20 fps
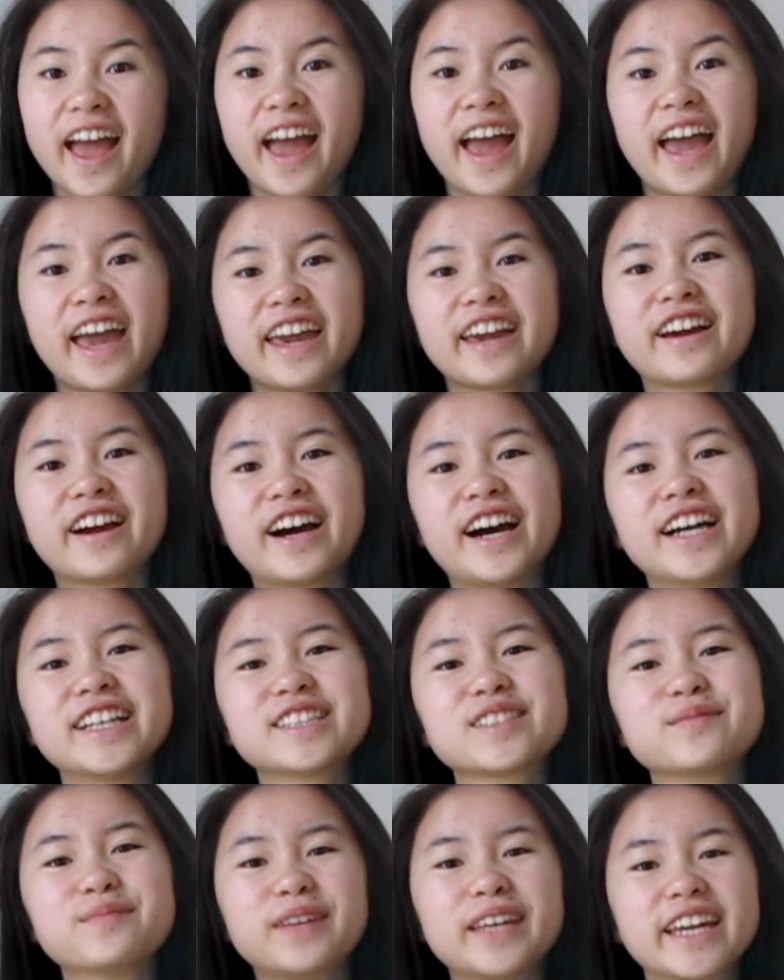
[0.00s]
Hey guys,
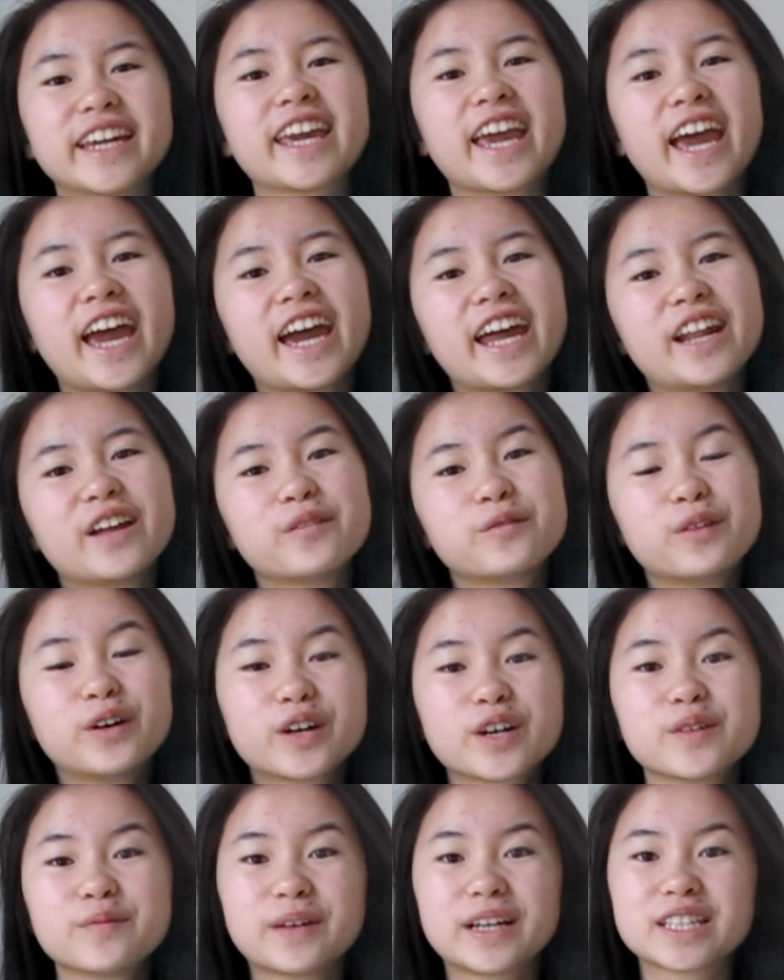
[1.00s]
it's me again and
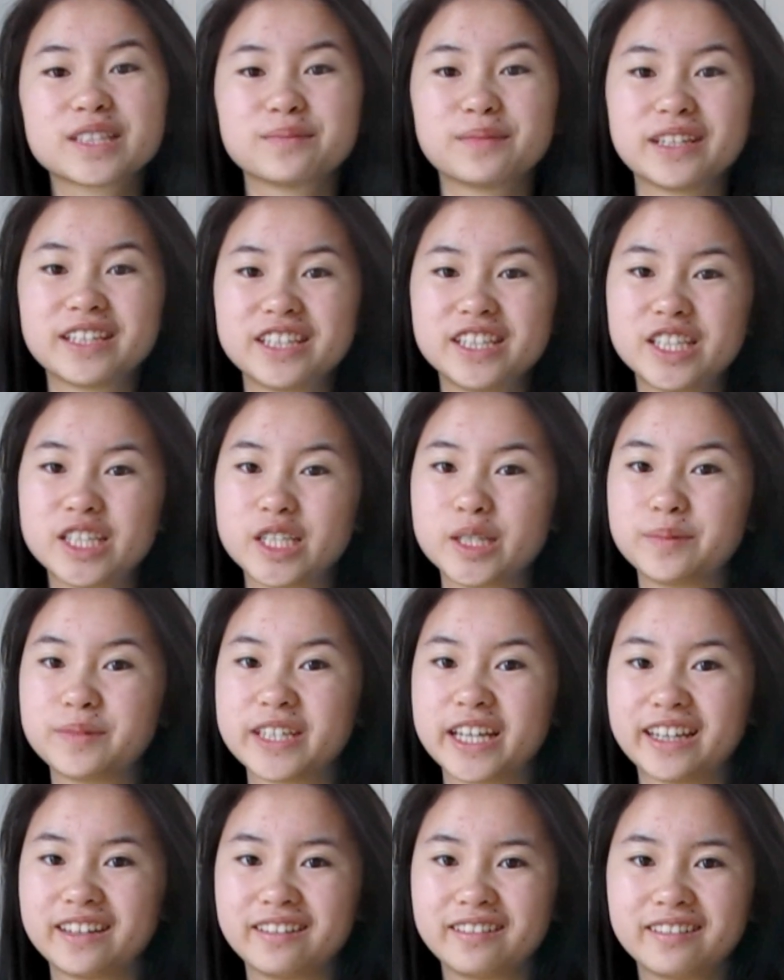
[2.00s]
welcome back to my YouTube
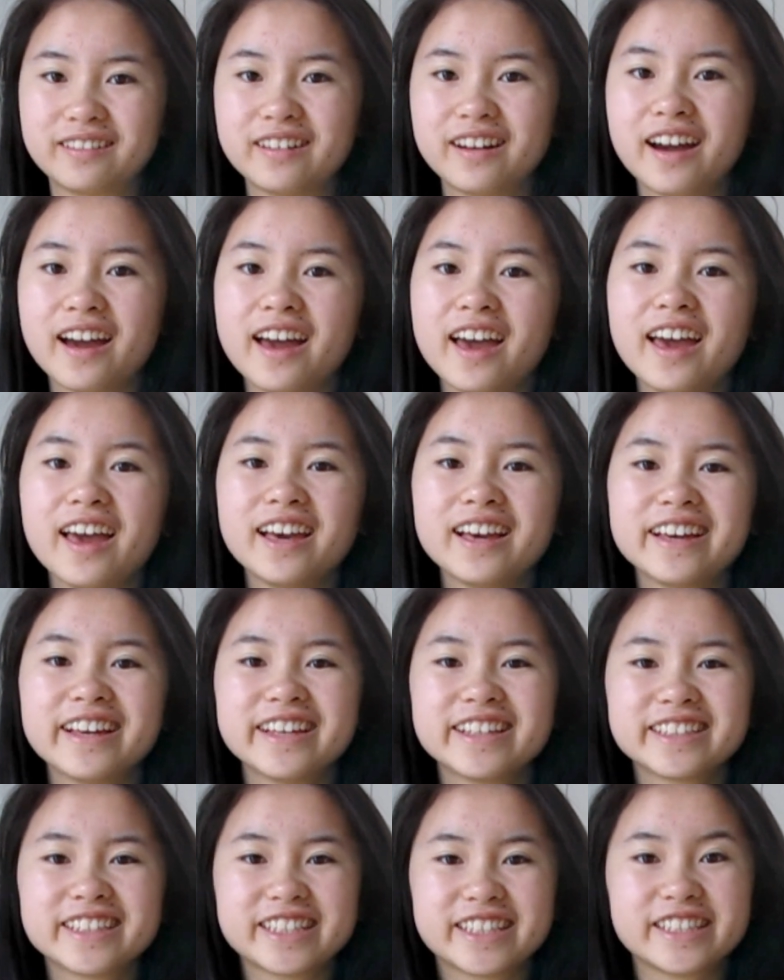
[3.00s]
channel.
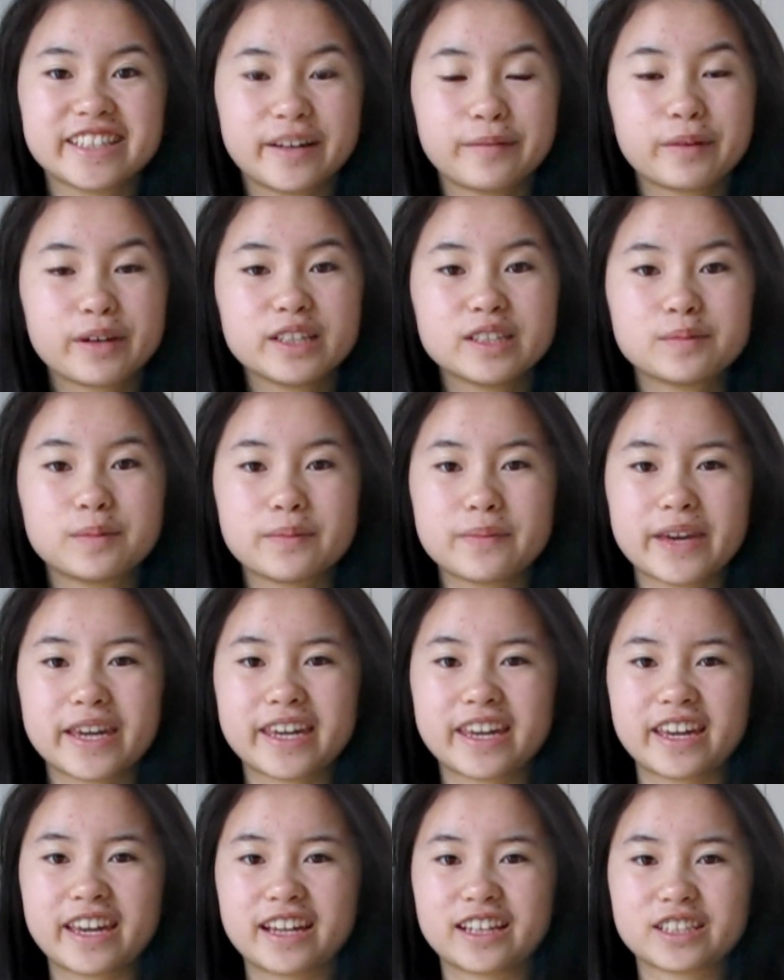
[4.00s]
So today I'm going to be
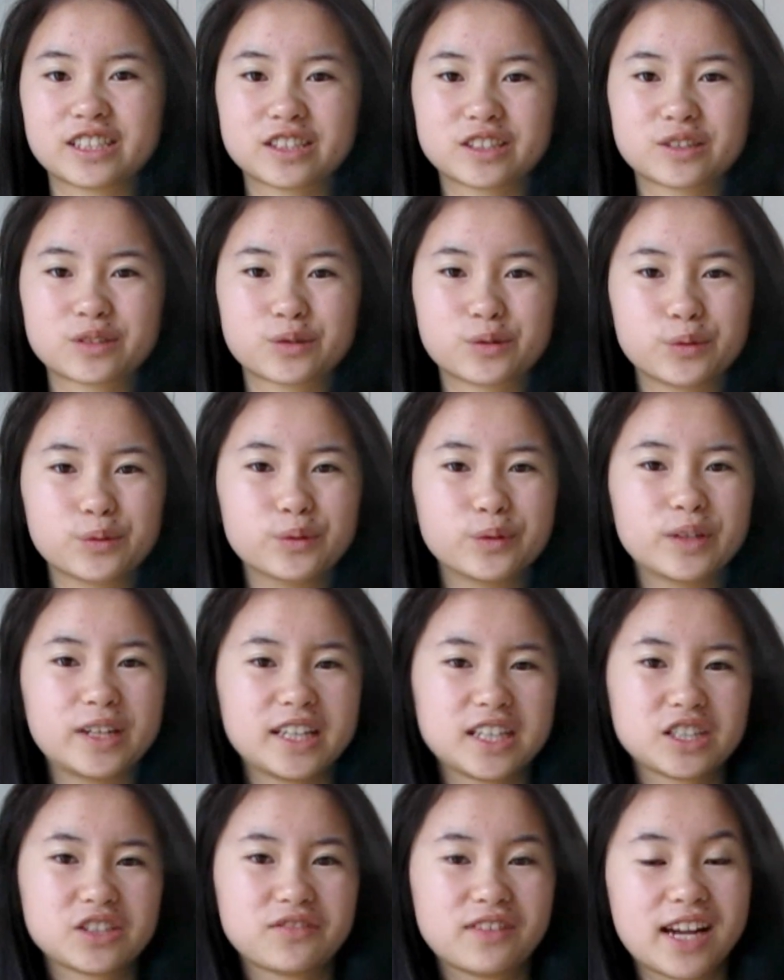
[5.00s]
making a
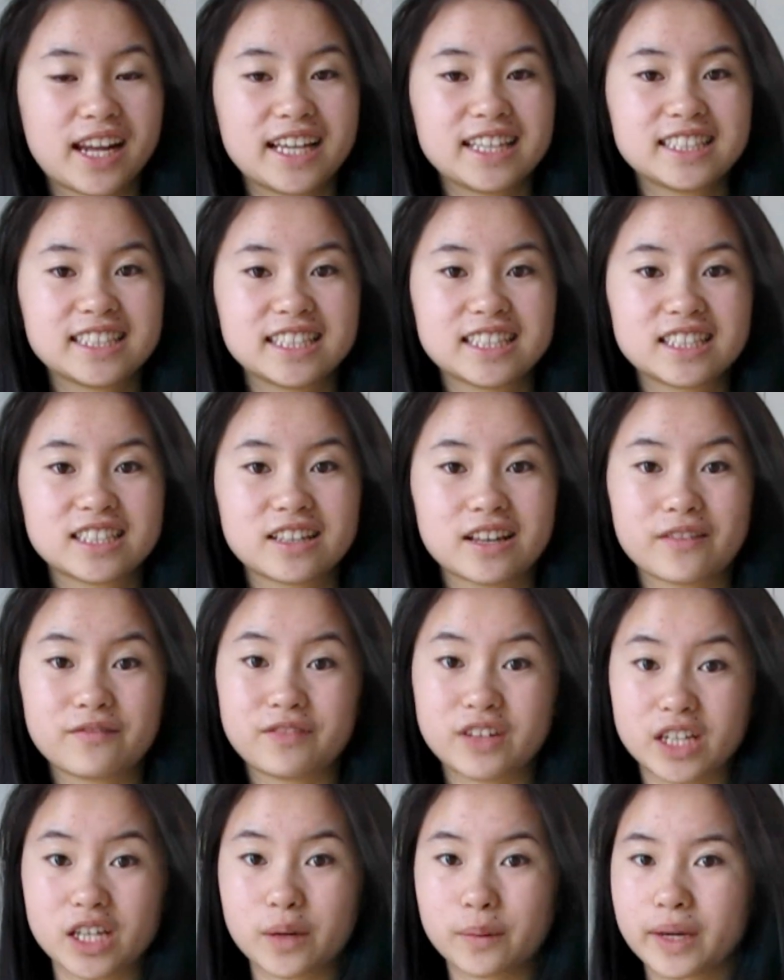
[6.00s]
schoolish related
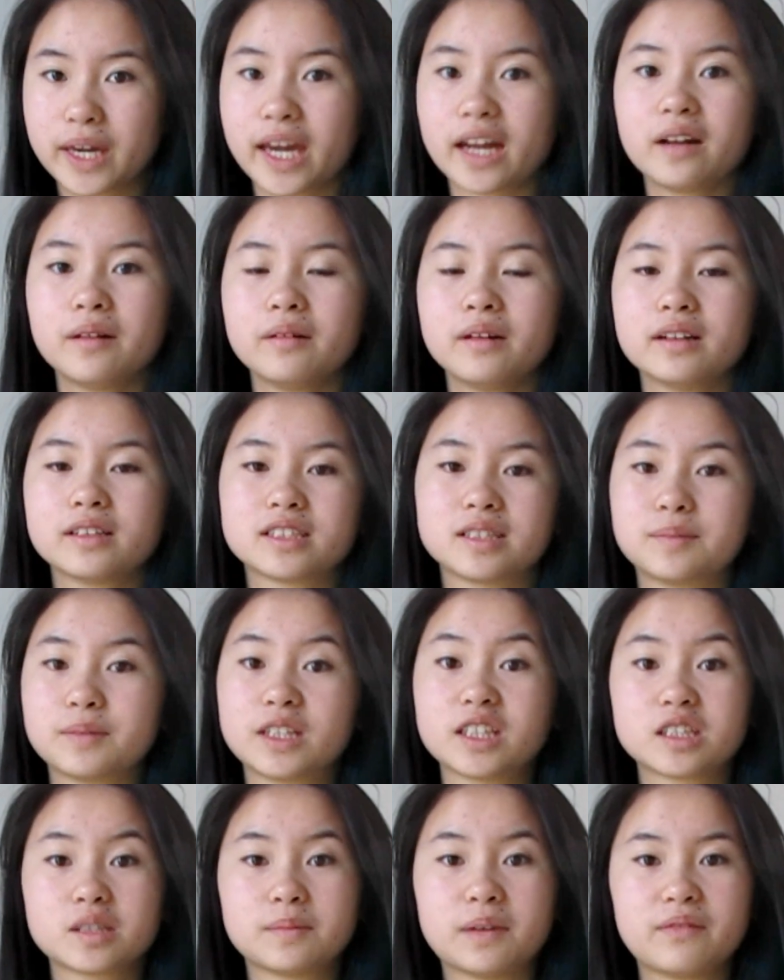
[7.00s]
video again,
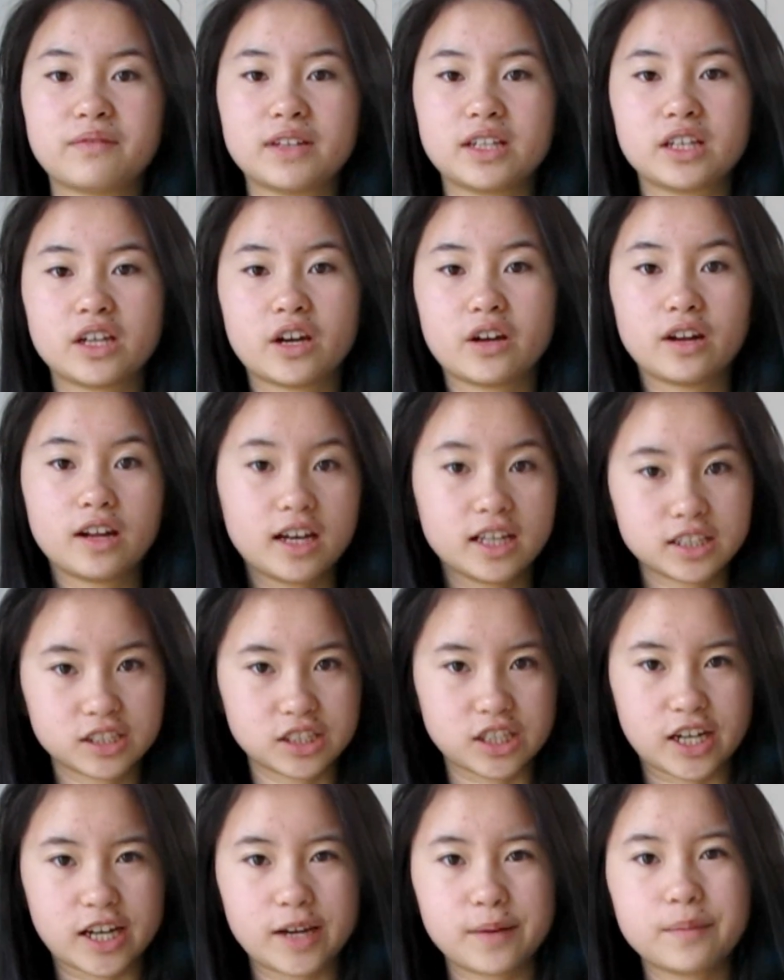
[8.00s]
similar to my video last
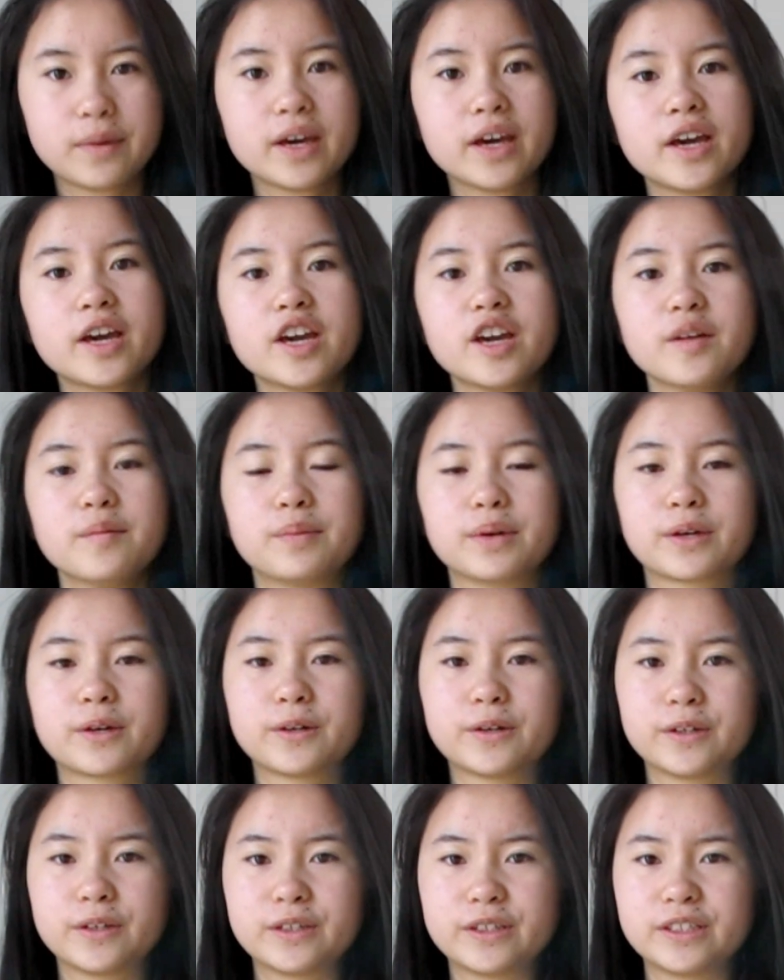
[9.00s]
time,
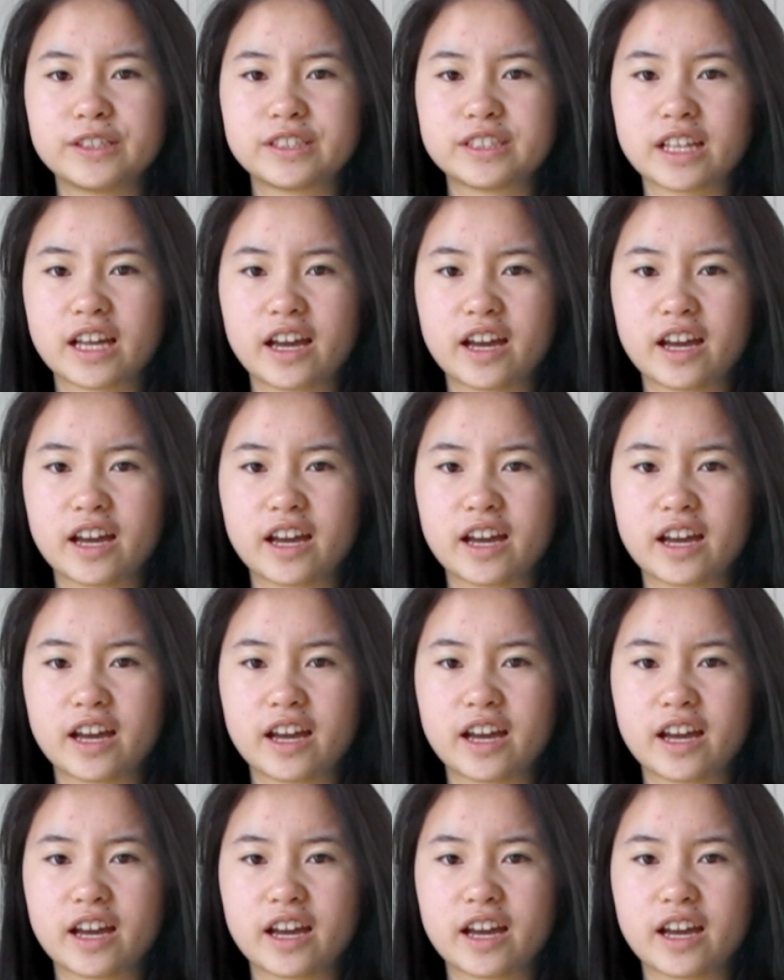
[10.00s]
because